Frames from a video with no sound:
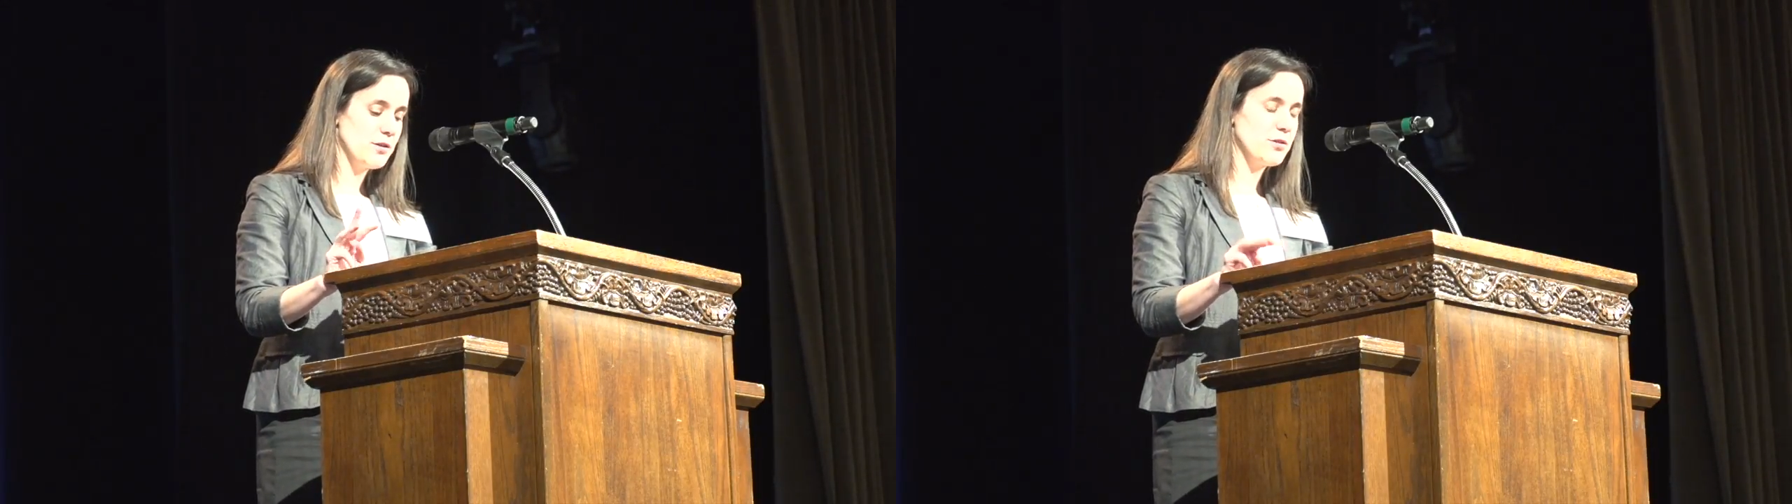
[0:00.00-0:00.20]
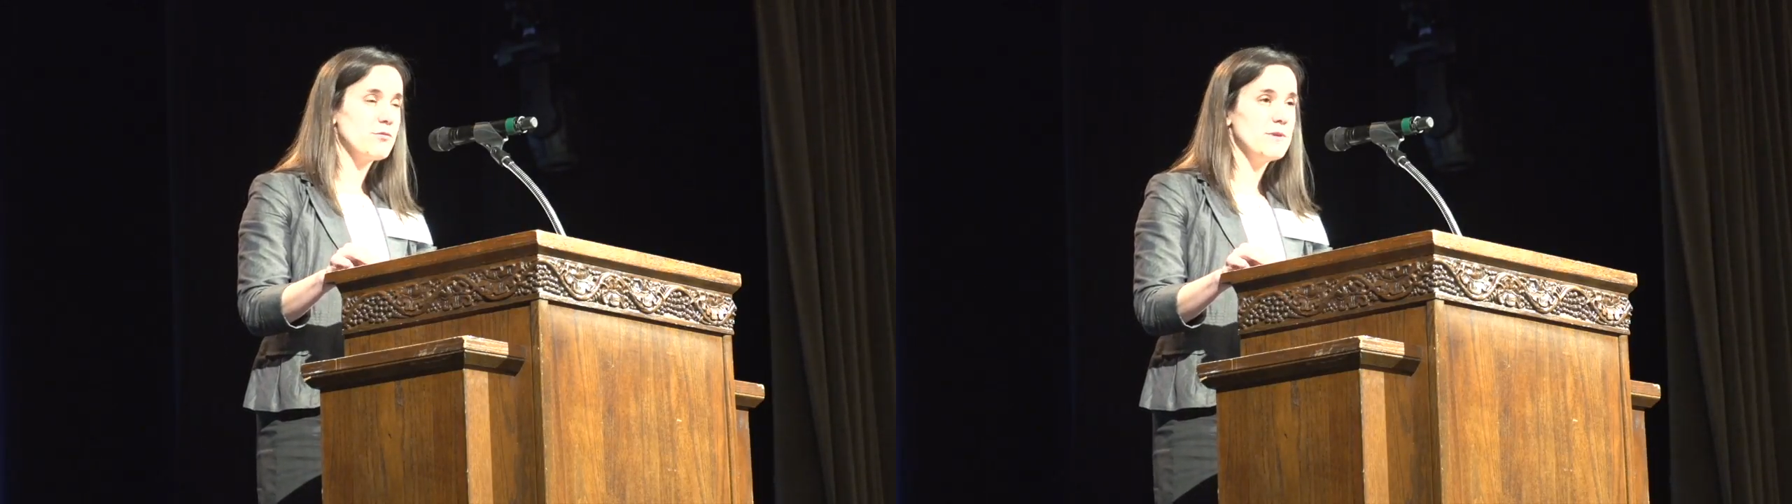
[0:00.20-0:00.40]

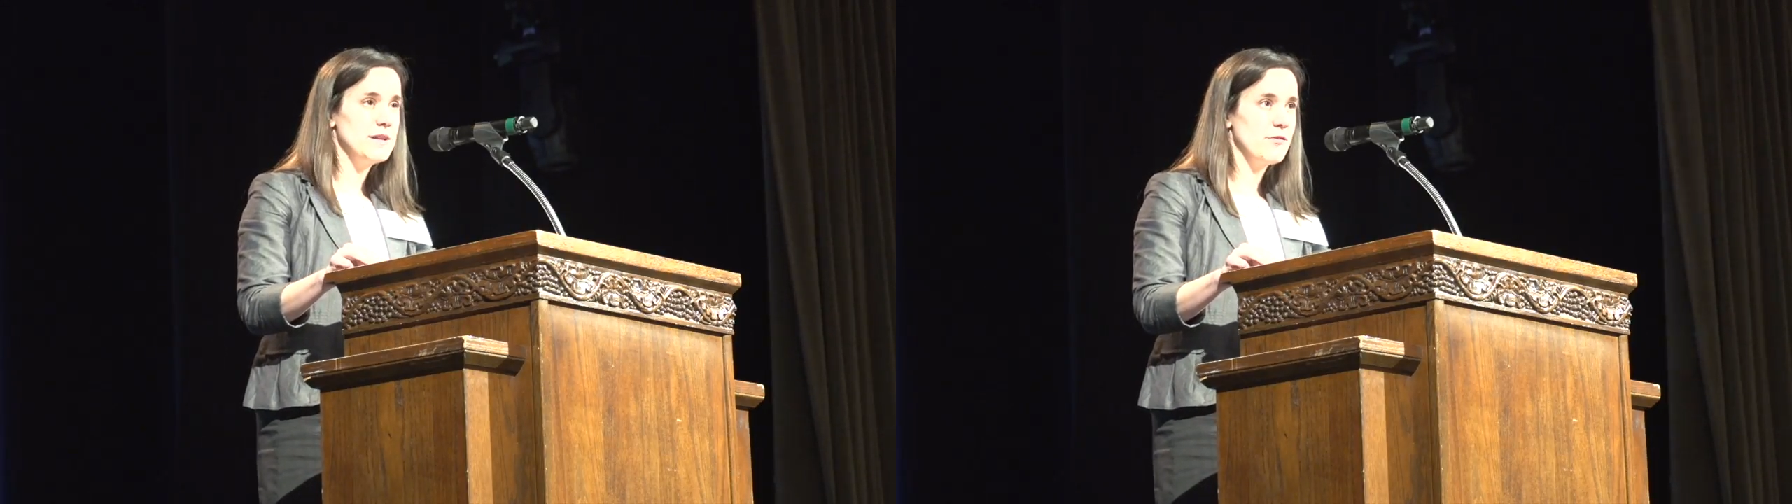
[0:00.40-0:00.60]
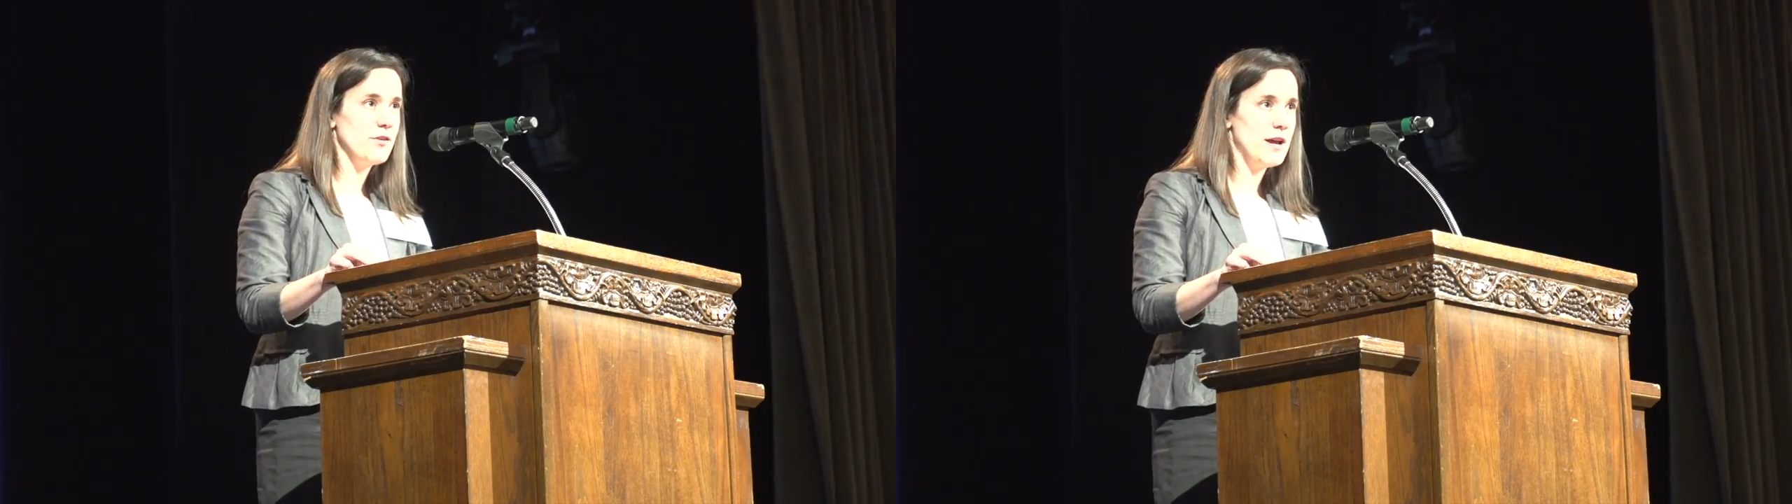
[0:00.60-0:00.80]
3
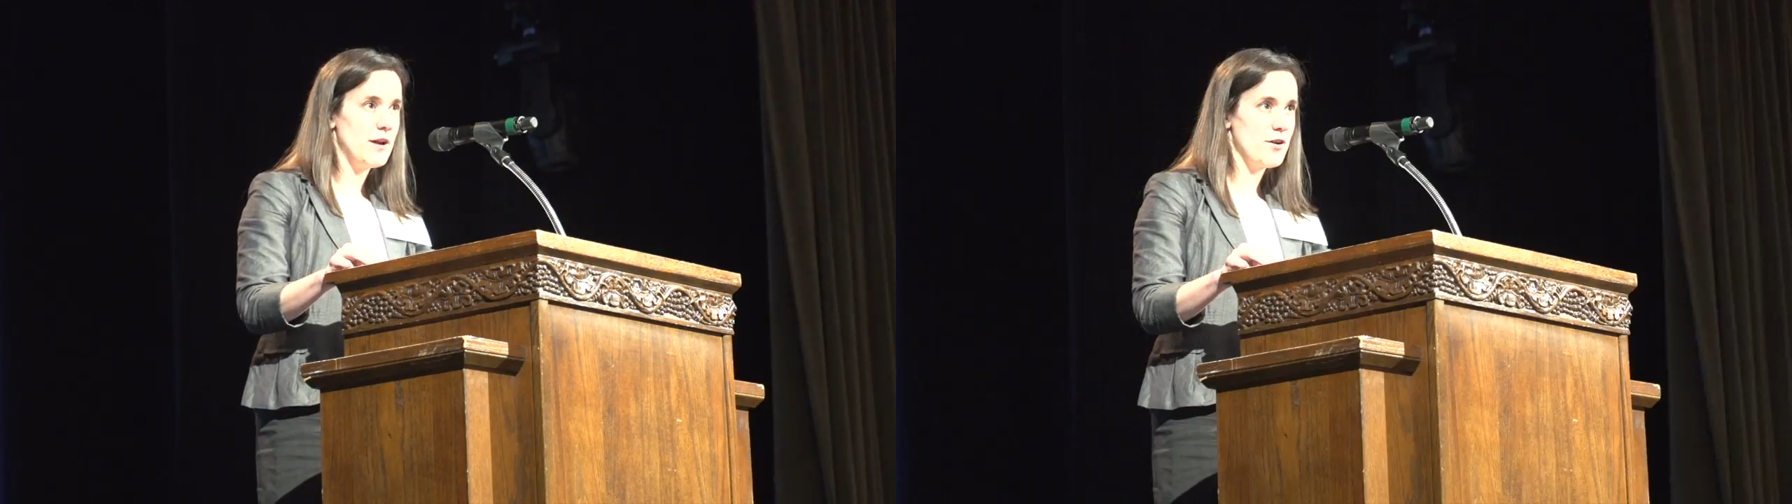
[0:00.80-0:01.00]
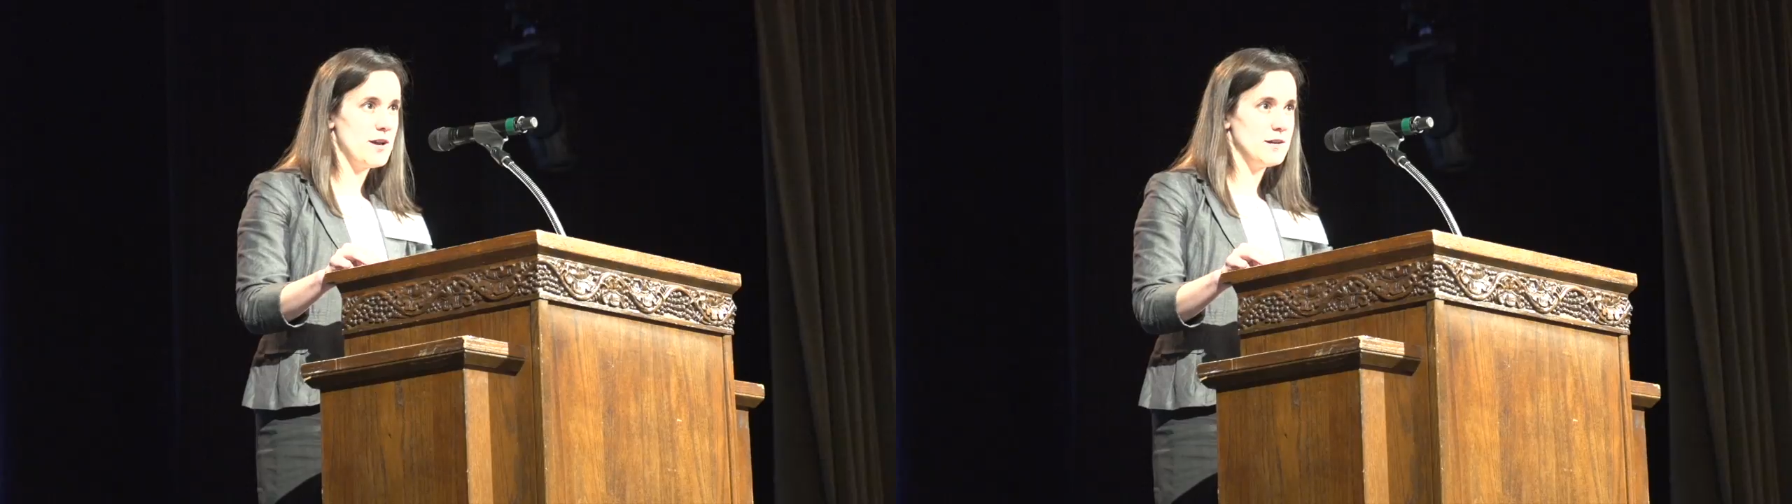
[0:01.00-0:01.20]
different
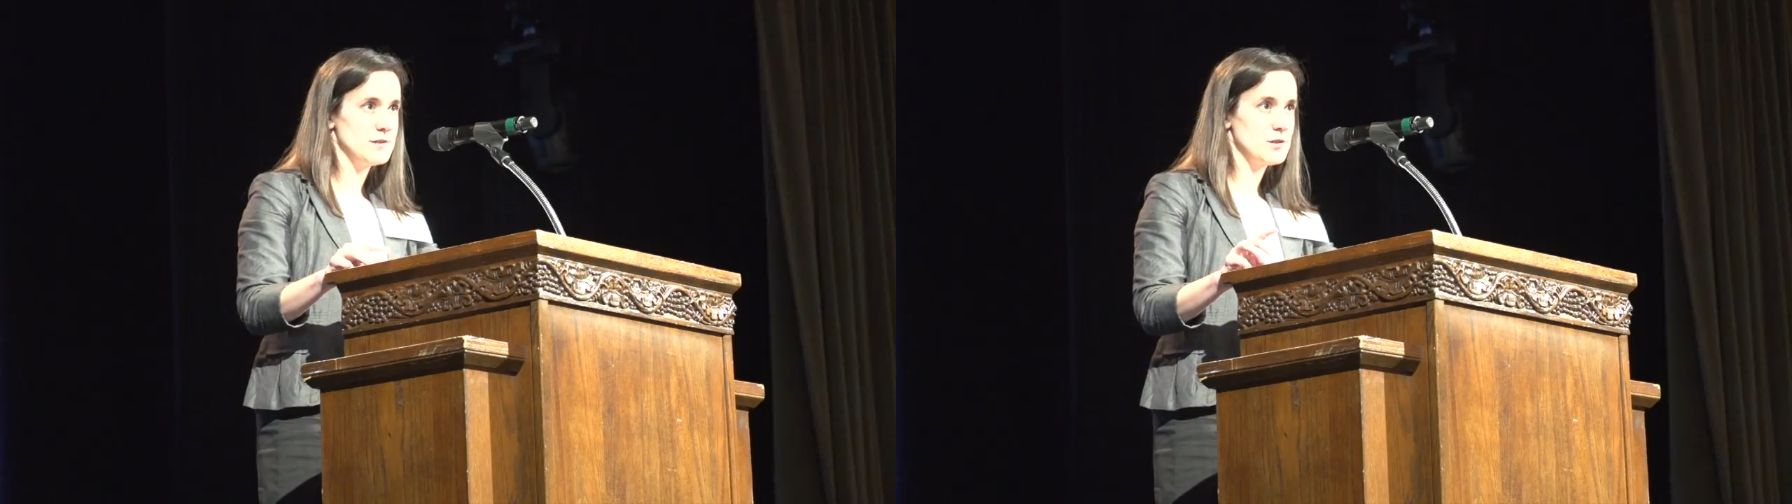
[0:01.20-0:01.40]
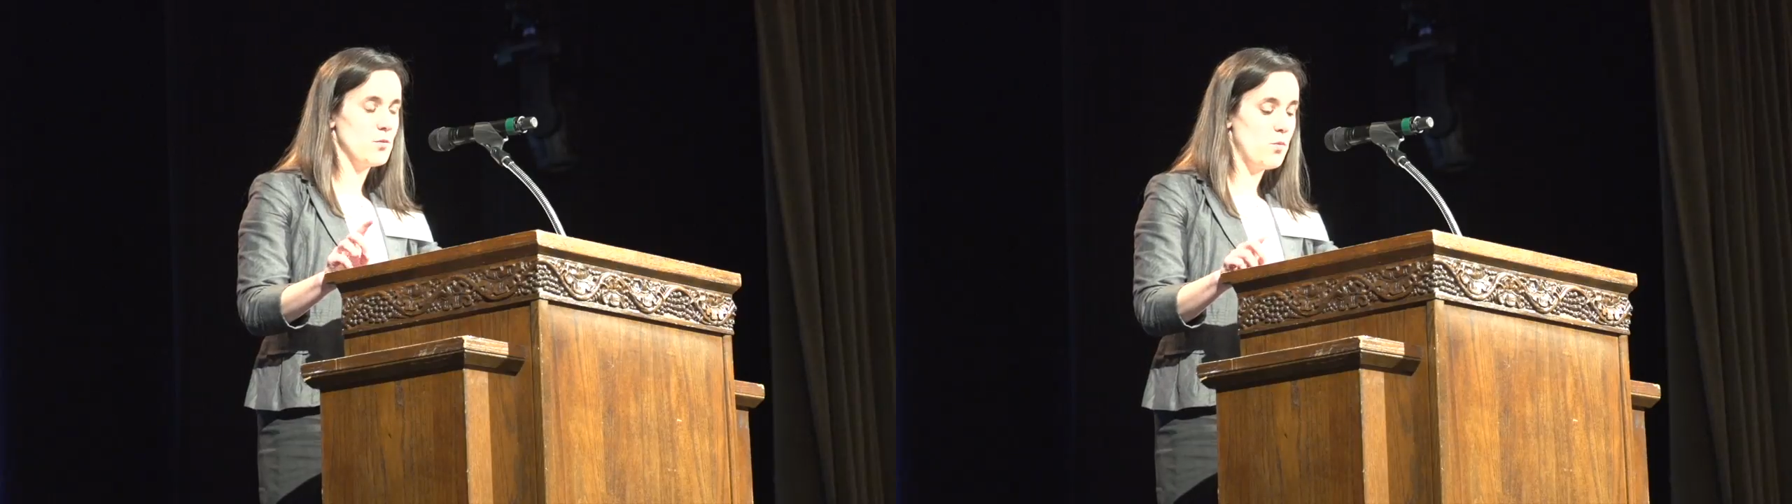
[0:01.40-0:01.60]
areas.